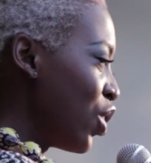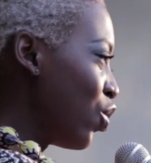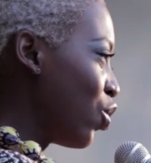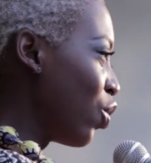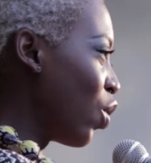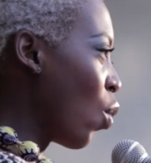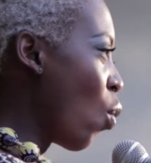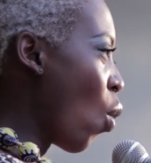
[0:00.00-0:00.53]

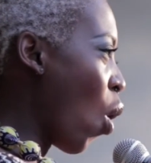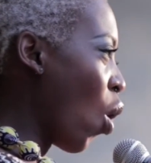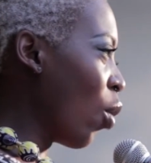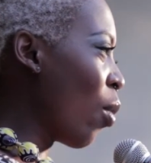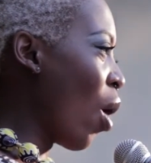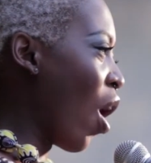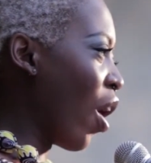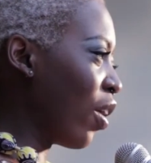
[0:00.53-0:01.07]
to the
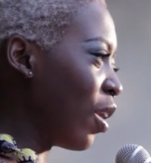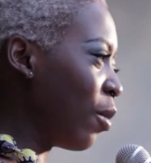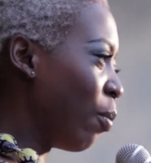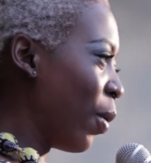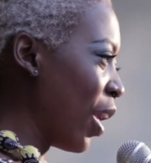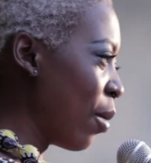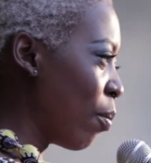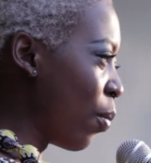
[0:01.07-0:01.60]
warm-hearted
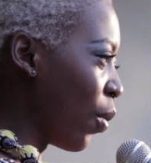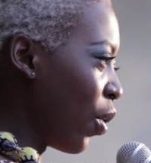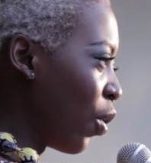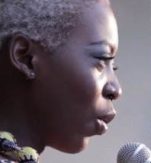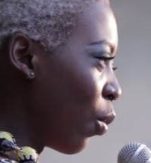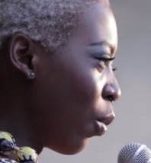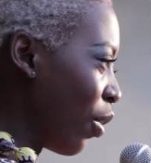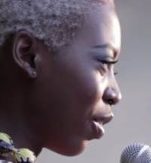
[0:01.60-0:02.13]

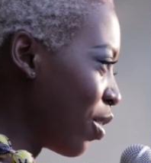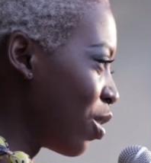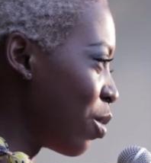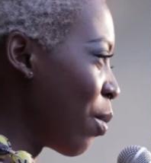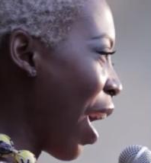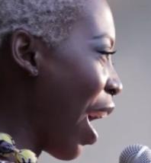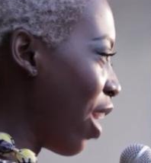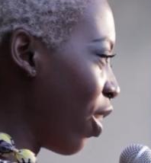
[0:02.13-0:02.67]
people with a
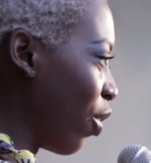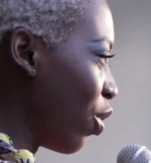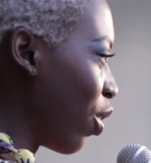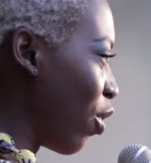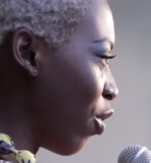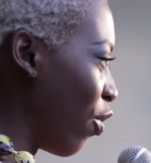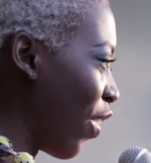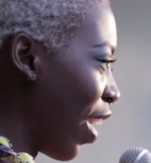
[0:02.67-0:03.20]
smile on
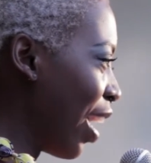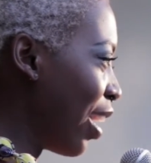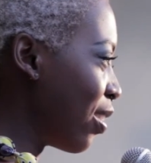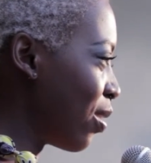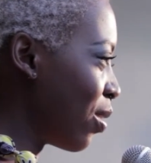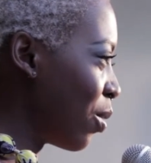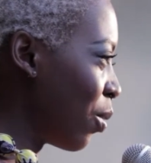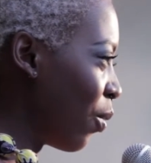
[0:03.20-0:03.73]
their
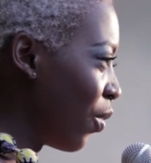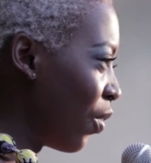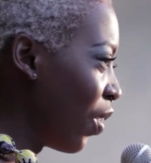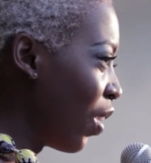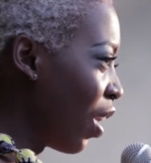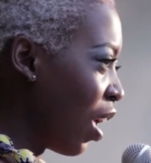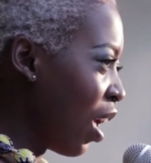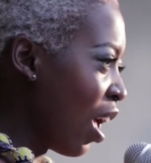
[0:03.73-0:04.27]
face.
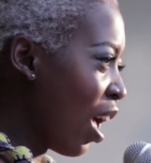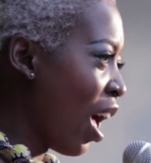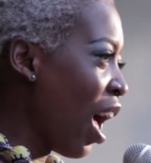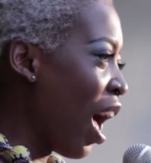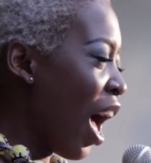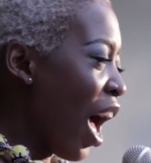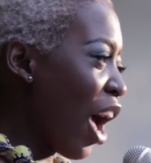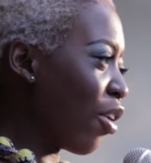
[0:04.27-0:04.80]

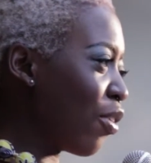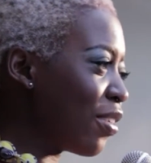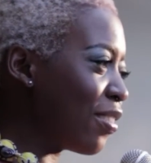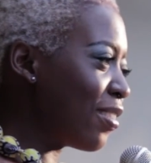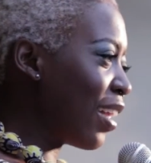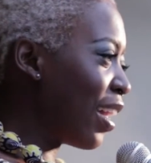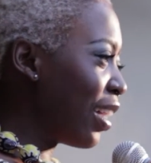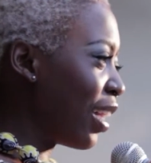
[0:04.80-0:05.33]
A
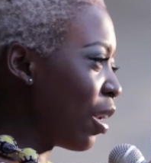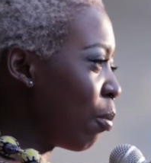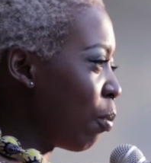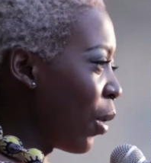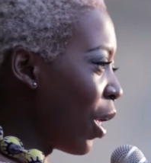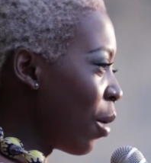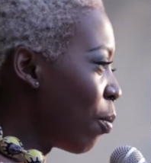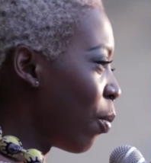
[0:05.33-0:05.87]
resilient
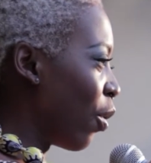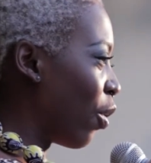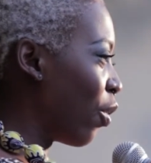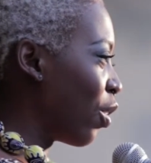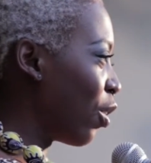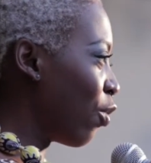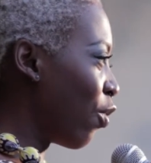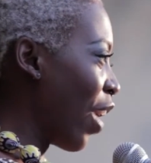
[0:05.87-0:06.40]
people
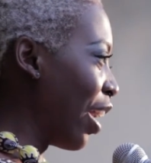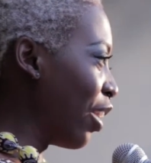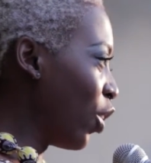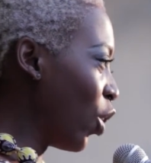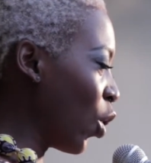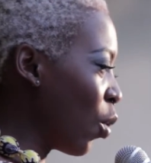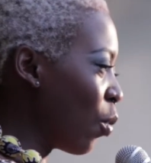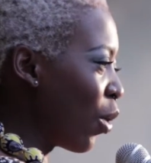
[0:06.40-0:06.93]
that find
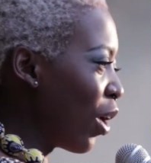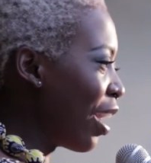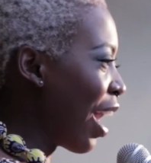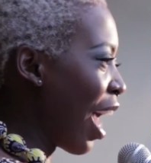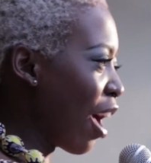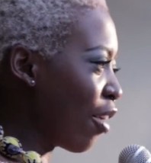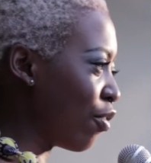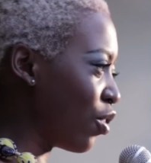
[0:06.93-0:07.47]
humor and
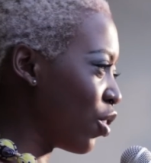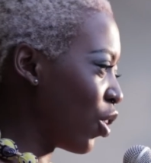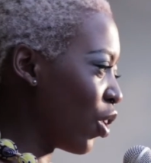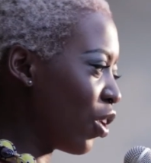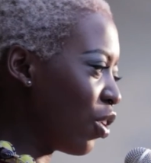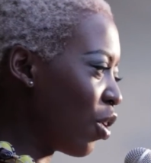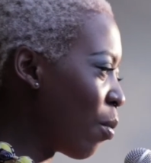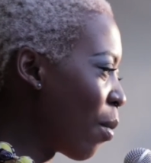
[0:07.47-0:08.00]

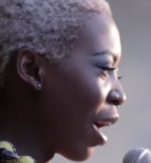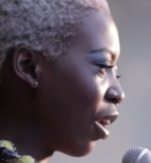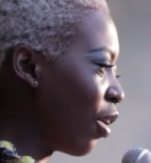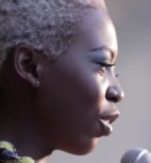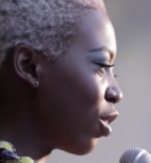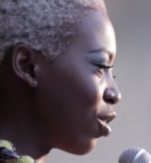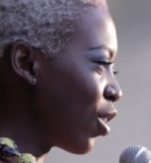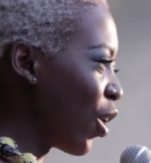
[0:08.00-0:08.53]
laughter no matter
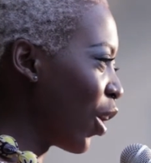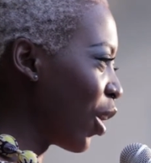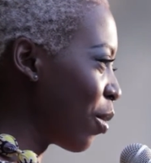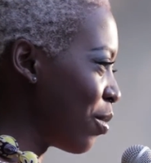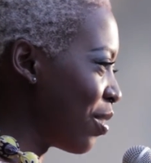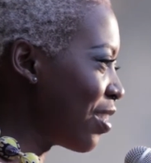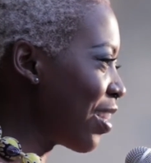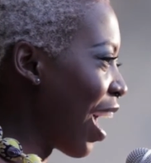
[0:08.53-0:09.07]
the
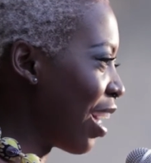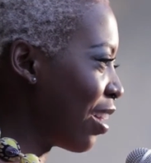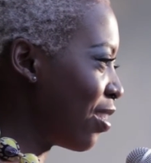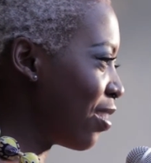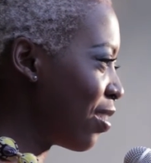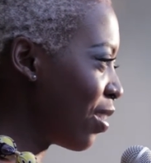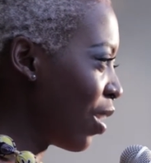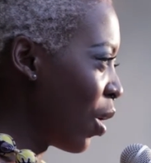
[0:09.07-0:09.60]

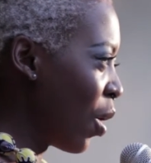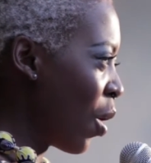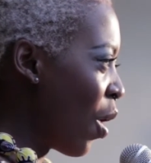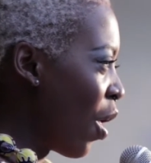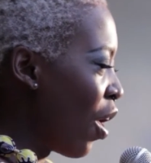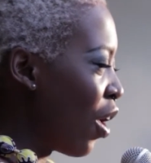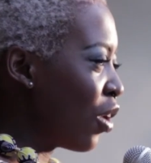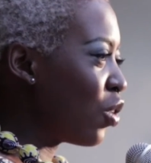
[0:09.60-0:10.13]
circumstance.
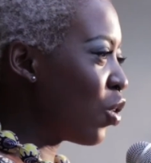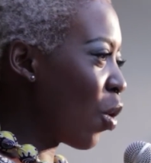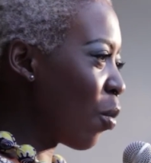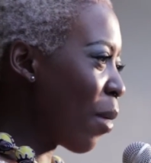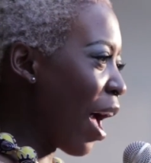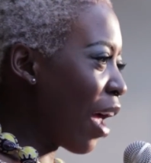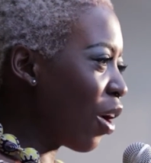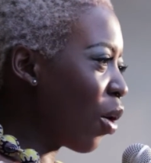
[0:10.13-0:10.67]
No
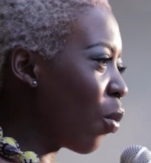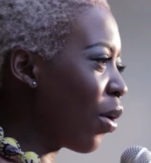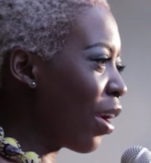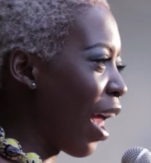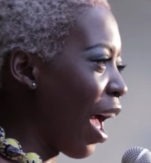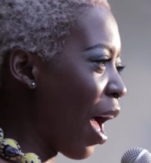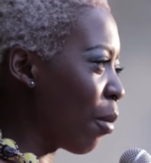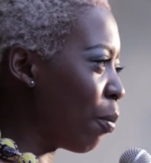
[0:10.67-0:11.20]
matter what
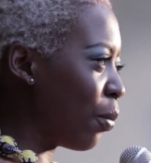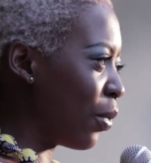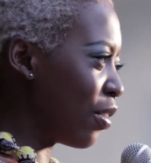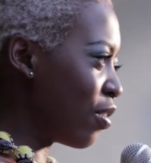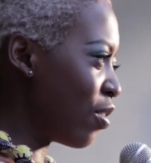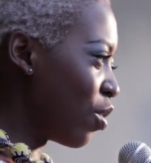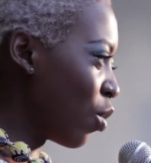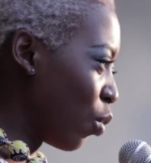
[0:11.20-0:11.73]

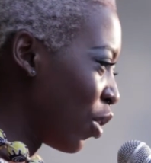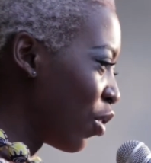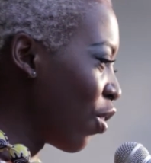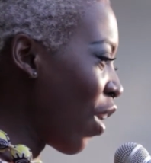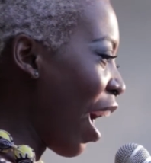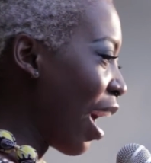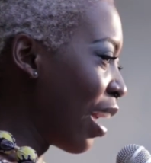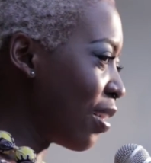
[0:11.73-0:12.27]
happens, we
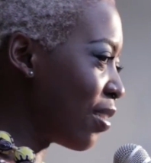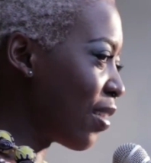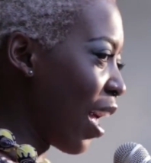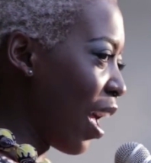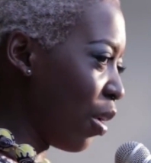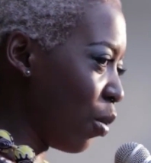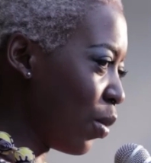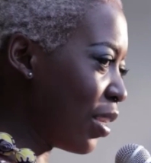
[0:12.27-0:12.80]
rise
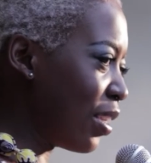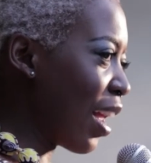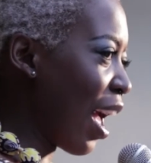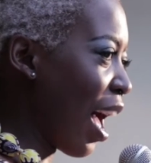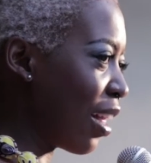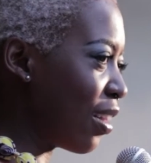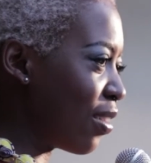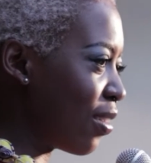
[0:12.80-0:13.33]
and we
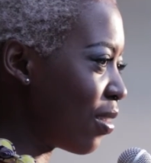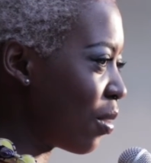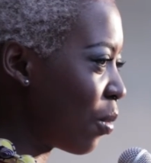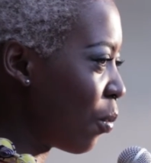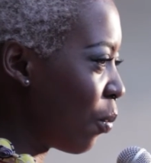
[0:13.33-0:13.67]
dance.